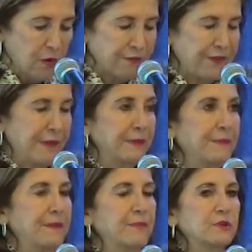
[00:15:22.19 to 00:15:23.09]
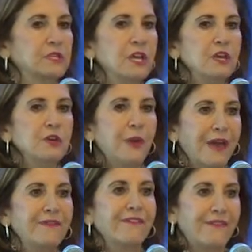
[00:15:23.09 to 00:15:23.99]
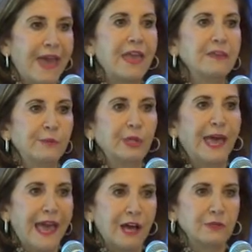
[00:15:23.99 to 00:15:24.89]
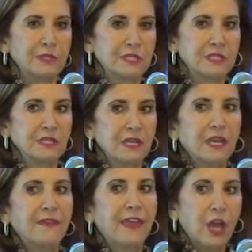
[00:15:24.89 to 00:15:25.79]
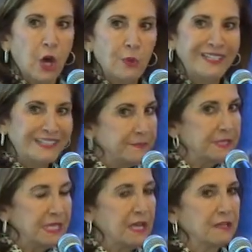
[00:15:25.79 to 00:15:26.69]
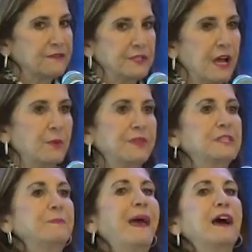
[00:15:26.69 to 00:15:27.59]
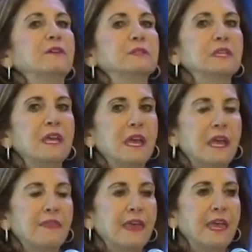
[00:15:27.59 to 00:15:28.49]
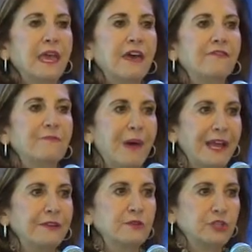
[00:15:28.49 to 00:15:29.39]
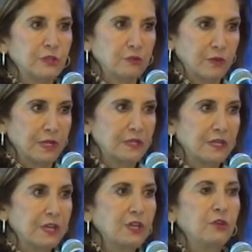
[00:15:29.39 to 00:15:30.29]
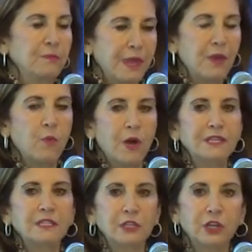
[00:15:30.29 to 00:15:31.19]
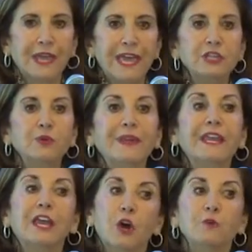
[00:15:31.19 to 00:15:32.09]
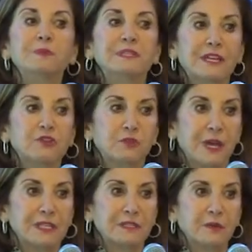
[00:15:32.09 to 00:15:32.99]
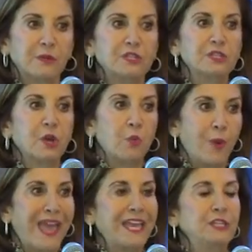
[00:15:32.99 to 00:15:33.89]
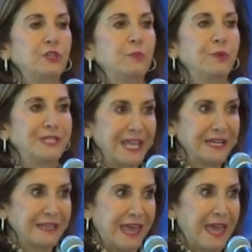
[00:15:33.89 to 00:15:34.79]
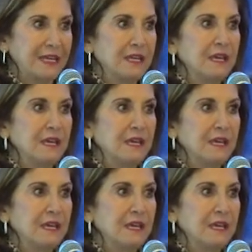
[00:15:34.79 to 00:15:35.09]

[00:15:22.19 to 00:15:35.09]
family members who have a valuable house and they own it themselves, not with a spouse, and they have minor children, you may want to look at doing a homestead trust, which is a way to protect that